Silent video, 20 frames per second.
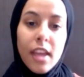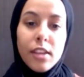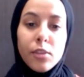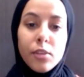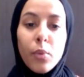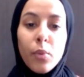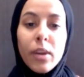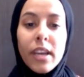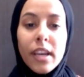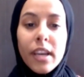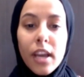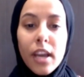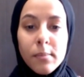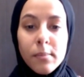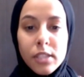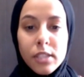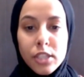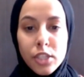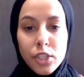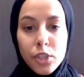when it
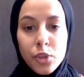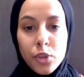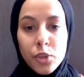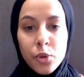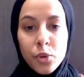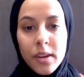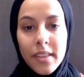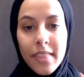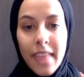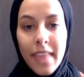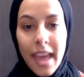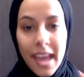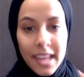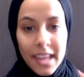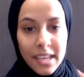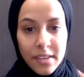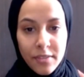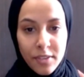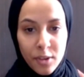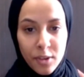comes to that
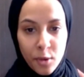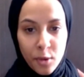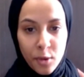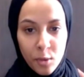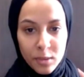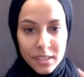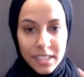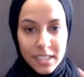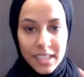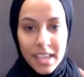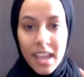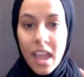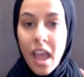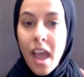difficulty,